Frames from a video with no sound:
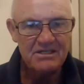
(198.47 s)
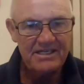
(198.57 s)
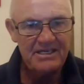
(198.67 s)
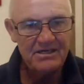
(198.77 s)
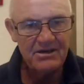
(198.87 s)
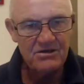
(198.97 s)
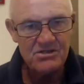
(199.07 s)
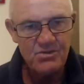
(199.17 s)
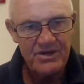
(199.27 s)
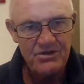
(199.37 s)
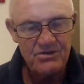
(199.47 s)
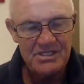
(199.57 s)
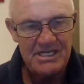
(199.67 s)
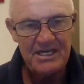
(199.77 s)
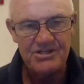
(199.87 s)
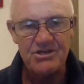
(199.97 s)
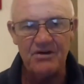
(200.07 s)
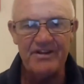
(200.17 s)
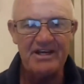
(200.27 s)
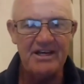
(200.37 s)
till it knows when you
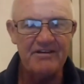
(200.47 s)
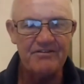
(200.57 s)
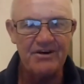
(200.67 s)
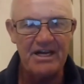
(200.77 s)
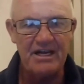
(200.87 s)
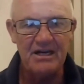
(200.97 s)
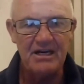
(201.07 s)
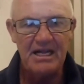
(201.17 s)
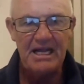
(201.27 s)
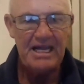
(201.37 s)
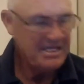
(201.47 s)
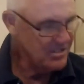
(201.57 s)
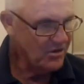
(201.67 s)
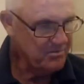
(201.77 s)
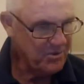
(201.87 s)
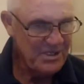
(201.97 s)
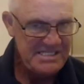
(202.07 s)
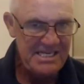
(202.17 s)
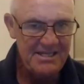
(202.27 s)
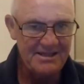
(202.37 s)
touch on that left rein, it's got to put
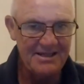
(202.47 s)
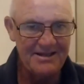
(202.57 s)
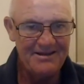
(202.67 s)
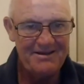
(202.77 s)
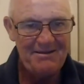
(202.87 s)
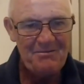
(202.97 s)
its head there.